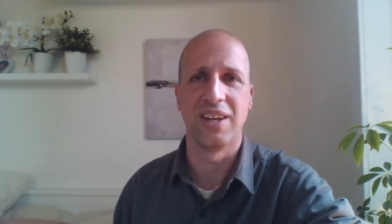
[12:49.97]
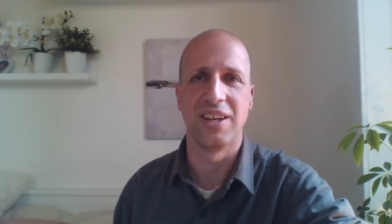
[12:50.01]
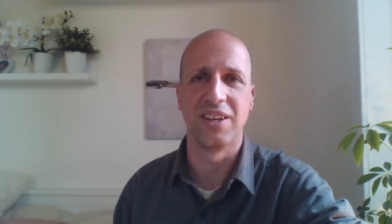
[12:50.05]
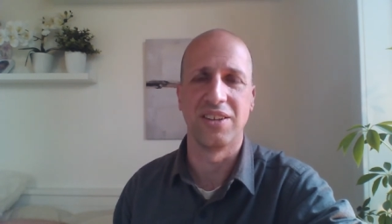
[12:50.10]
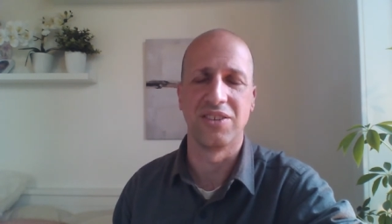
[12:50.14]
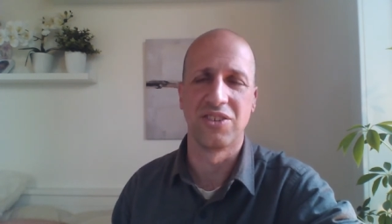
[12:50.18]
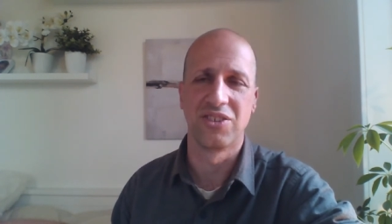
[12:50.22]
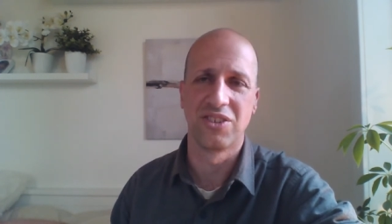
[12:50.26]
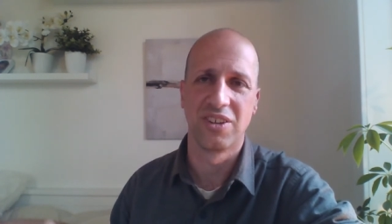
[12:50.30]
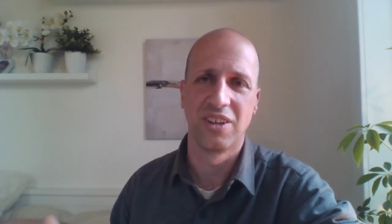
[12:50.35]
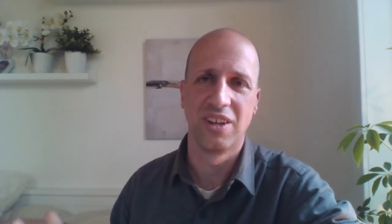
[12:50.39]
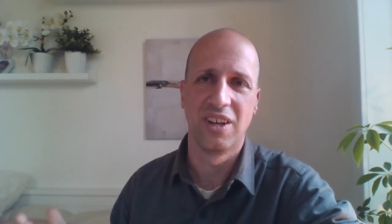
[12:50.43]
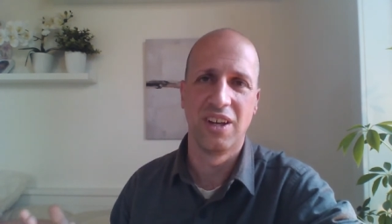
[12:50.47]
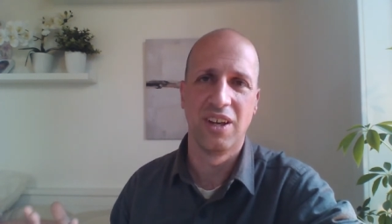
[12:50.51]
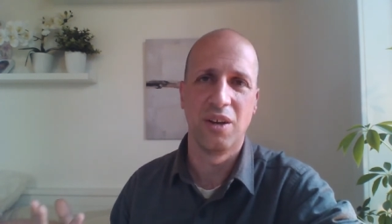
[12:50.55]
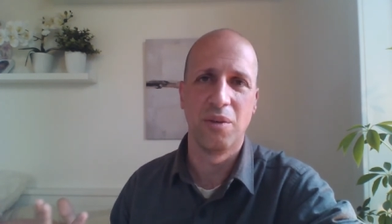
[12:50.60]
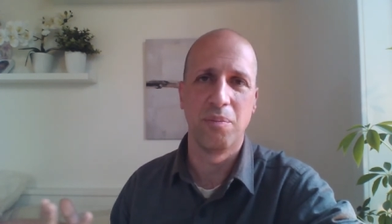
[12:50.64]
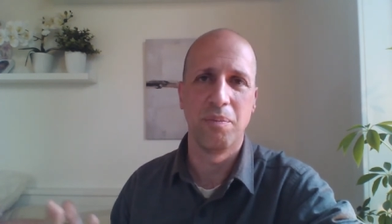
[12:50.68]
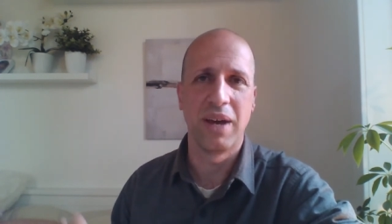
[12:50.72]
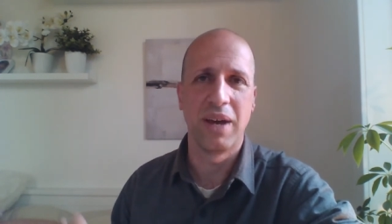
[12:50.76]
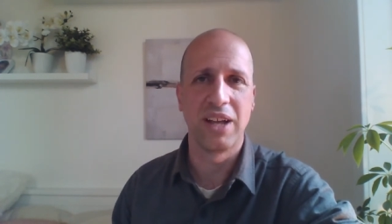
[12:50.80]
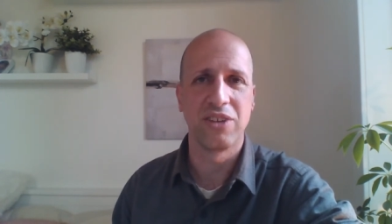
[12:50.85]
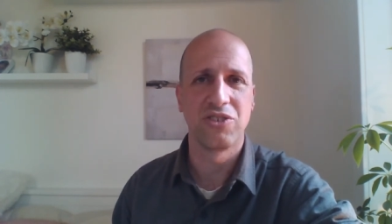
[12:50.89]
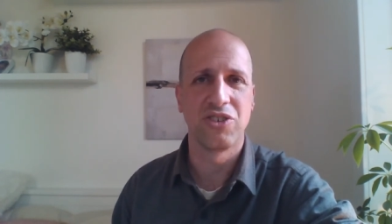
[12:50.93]
It's
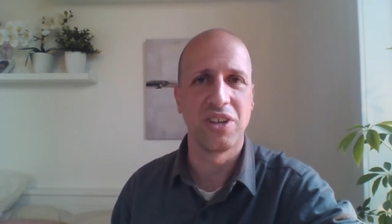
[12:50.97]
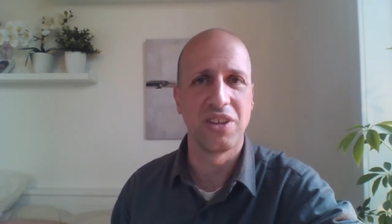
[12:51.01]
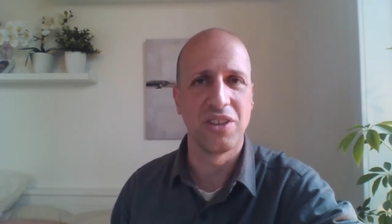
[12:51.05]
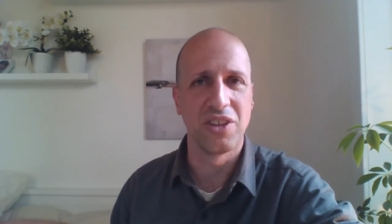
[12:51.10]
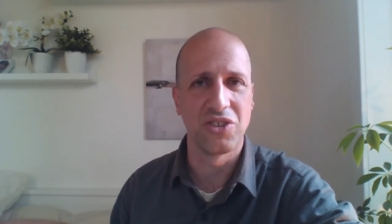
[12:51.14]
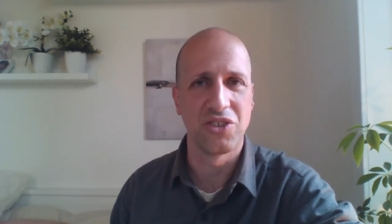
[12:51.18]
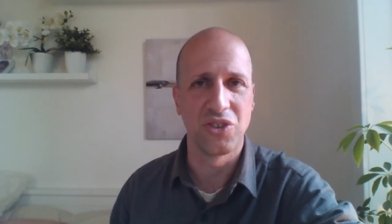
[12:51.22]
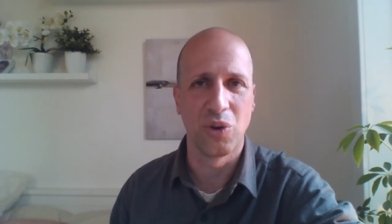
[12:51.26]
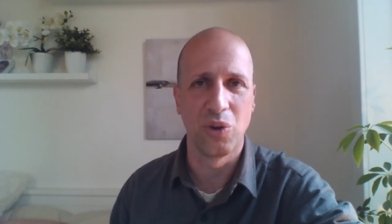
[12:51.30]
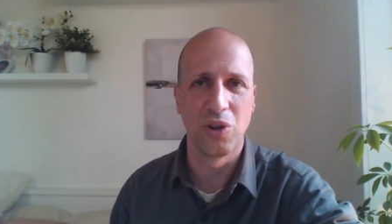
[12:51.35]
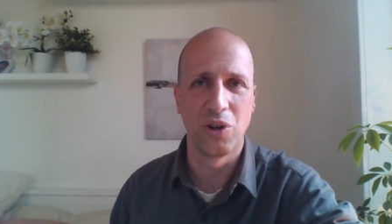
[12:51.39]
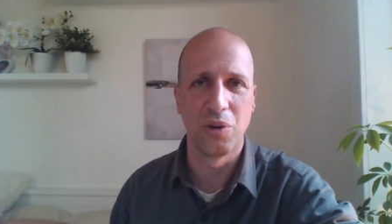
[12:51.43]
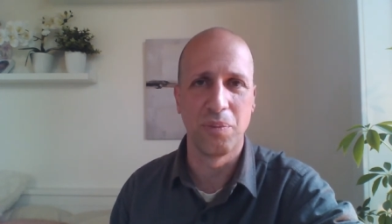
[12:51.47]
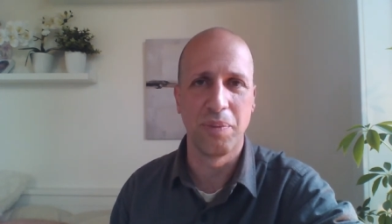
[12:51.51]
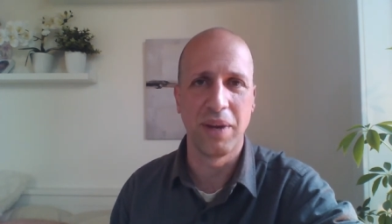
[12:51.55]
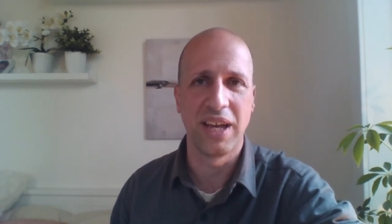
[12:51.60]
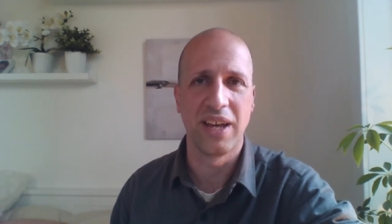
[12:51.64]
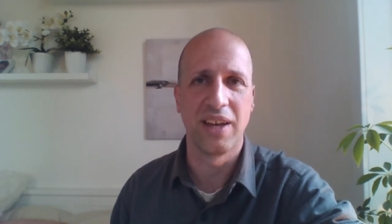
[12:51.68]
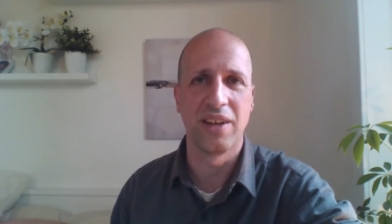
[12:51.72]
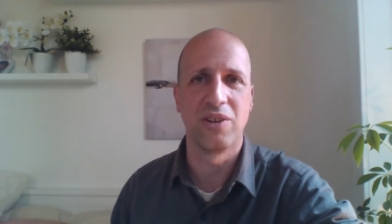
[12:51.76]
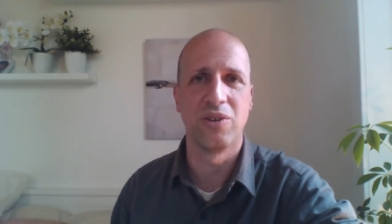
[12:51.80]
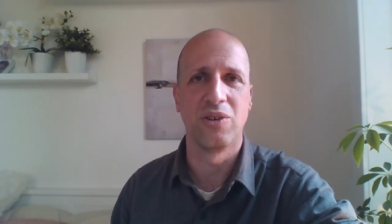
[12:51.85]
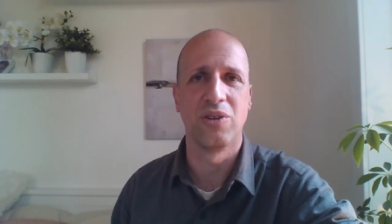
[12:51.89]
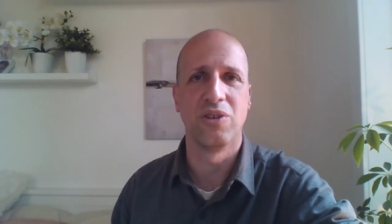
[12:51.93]
matching the solar
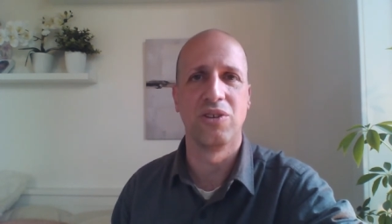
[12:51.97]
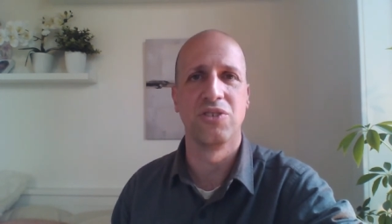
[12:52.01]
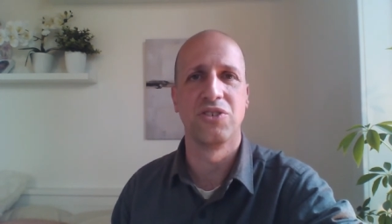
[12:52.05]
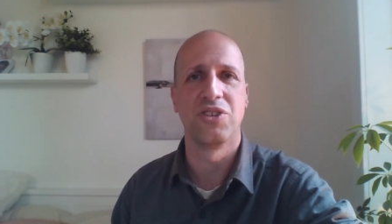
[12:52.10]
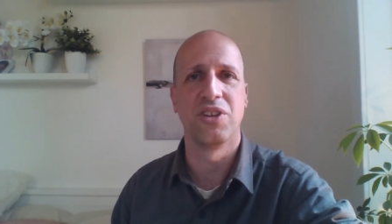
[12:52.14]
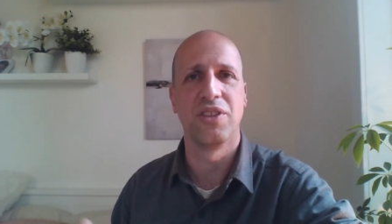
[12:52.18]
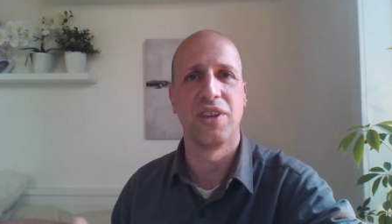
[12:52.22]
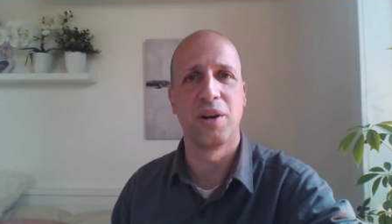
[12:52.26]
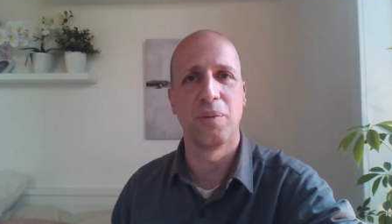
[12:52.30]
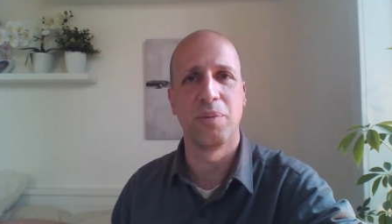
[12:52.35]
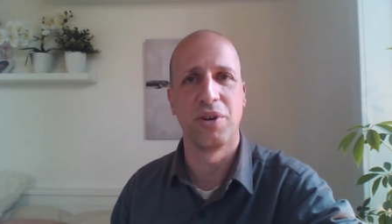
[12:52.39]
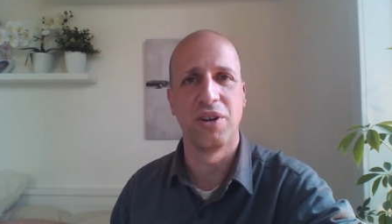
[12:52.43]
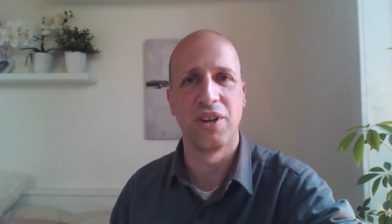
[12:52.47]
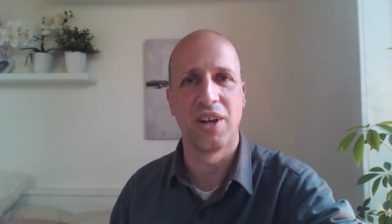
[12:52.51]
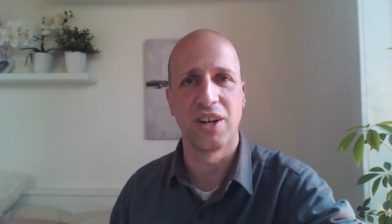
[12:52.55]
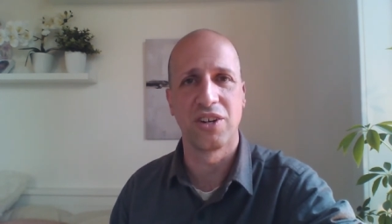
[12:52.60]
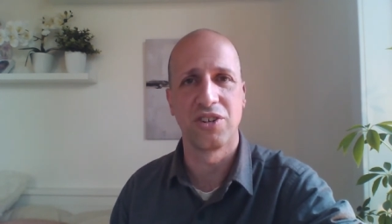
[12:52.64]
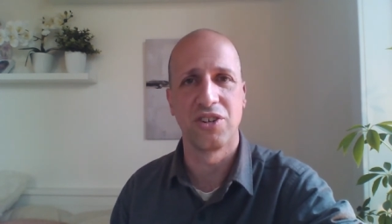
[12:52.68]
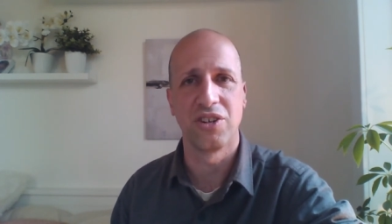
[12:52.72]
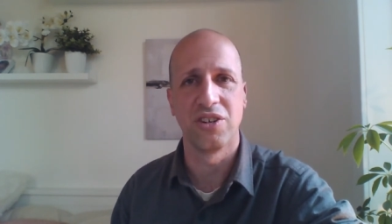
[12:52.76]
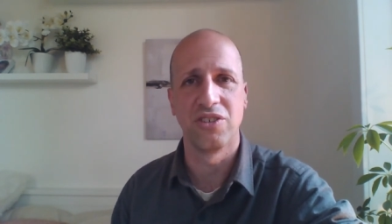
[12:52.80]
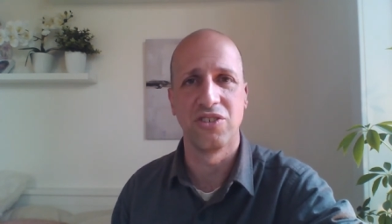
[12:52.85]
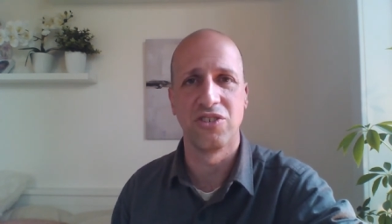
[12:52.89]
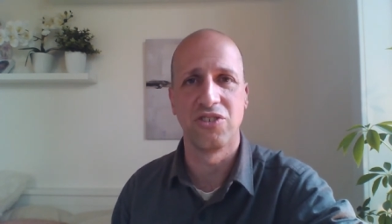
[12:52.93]
panels and their
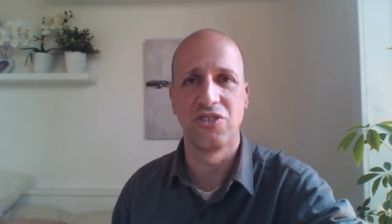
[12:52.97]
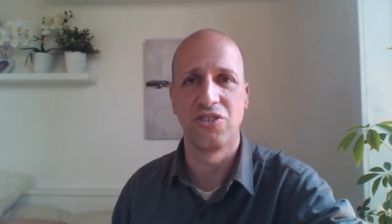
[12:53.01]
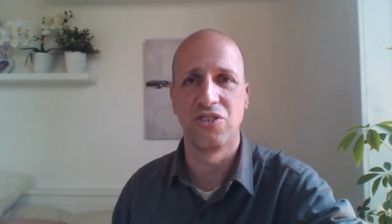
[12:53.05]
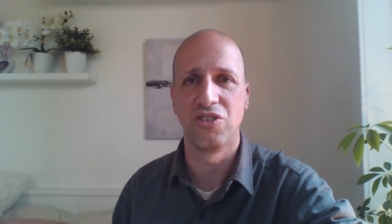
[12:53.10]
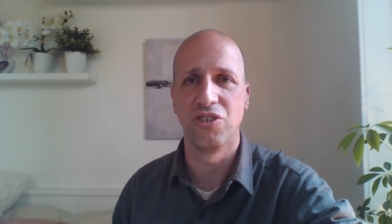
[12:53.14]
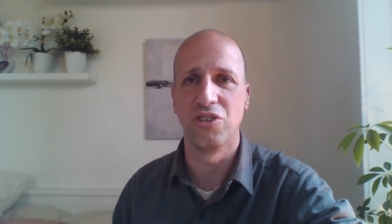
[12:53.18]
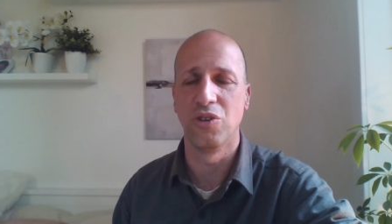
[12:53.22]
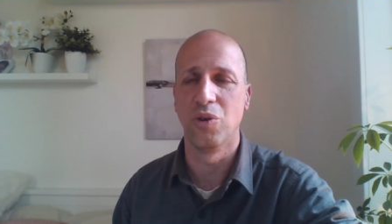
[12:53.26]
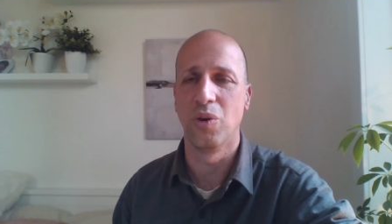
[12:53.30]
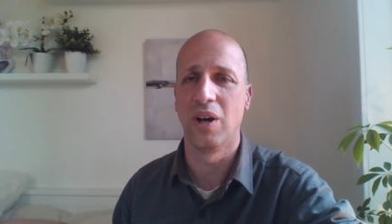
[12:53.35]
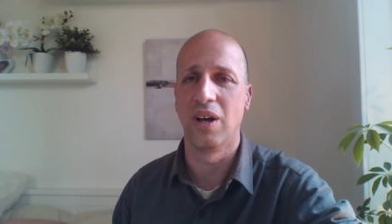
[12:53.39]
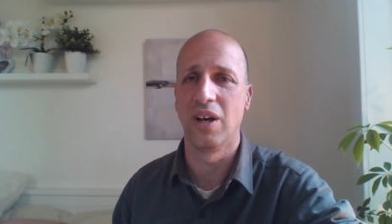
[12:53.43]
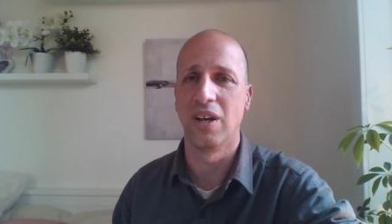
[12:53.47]
productions to